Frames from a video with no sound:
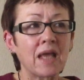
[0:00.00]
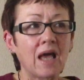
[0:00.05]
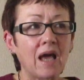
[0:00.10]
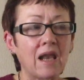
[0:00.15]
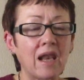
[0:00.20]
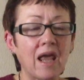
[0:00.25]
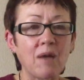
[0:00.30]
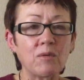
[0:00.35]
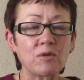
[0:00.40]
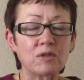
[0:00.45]

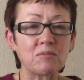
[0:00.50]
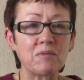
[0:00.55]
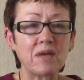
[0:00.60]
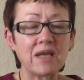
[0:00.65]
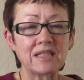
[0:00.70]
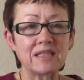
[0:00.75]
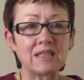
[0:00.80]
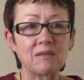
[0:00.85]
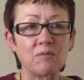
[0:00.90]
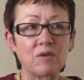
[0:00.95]
and I was
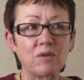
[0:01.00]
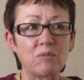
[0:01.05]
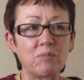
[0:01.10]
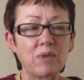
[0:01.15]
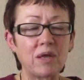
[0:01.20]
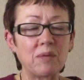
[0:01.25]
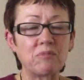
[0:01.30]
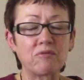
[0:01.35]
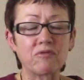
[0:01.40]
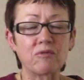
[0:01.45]
mixing with
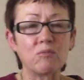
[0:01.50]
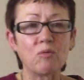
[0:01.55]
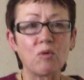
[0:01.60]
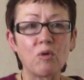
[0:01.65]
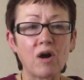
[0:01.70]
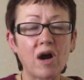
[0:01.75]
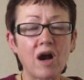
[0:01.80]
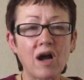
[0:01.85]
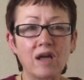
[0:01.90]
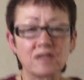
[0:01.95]
people from
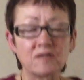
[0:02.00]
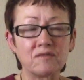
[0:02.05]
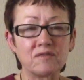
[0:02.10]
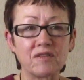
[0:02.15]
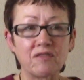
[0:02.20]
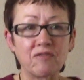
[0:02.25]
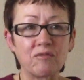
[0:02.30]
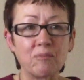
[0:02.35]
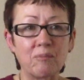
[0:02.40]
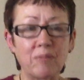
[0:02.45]
all kinds of
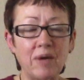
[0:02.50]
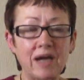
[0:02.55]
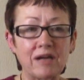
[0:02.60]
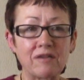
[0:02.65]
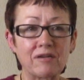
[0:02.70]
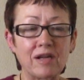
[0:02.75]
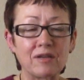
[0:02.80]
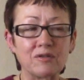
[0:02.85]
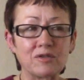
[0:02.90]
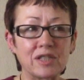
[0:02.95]
different
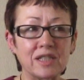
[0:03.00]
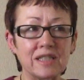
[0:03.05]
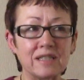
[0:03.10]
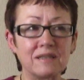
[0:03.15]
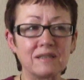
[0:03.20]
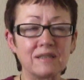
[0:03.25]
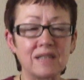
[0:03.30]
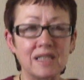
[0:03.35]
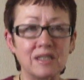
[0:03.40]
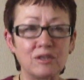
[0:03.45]
backgrounds
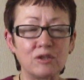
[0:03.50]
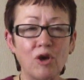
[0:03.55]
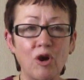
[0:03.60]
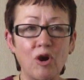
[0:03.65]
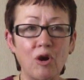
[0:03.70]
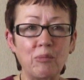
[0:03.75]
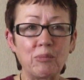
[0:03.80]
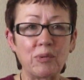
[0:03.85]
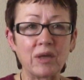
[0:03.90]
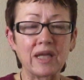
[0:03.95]
in
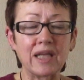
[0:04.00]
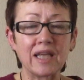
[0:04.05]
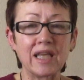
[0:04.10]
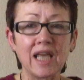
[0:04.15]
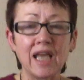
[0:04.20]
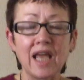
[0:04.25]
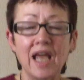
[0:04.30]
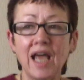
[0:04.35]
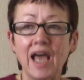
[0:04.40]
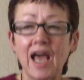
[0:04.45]
Derby,
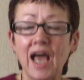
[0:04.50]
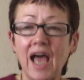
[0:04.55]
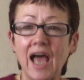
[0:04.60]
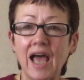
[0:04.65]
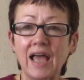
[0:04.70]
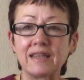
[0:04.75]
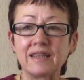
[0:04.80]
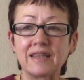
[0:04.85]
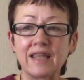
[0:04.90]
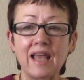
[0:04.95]

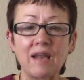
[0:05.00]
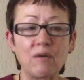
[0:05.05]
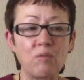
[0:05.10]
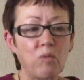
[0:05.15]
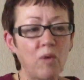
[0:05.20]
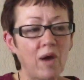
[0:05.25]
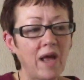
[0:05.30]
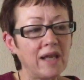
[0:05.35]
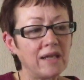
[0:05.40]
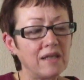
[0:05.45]
and then
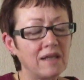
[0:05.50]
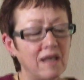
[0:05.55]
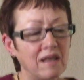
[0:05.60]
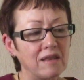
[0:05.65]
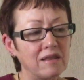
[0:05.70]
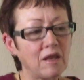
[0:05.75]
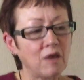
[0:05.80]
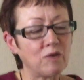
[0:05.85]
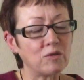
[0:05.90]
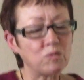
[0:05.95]
when
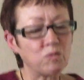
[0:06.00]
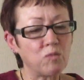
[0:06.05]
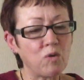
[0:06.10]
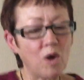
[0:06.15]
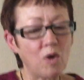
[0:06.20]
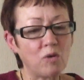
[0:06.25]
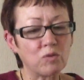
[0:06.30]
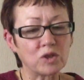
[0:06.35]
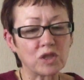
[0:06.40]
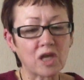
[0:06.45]
those
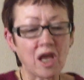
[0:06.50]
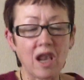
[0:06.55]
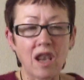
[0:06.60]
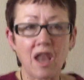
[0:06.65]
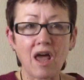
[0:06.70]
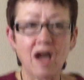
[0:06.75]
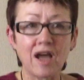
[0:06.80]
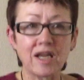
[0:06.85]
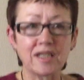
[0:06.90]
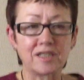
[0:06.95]
worlds
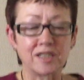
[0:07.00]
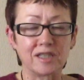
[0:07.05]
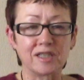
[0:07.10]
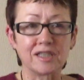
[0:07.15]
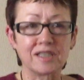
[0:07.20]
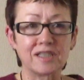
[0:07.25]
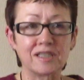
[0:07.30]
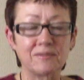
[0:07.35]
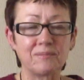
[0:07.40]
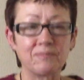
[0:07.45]

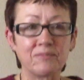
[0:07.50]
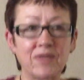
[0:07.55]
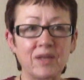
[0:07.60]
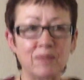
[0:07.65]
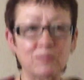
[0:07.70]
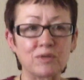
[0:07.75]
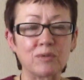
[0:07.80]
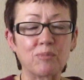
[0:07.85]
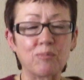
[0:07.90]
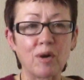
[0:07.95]
collided, it
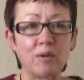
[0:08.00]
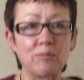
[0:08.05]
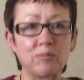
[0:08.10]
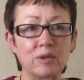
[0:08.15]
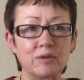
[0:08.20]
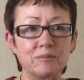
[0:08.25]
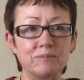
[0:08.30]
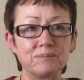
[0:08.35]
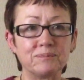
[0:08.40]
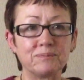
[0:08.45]
was a
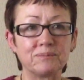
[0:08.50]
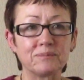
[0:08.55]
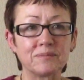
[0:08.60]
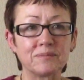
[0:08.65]
problem.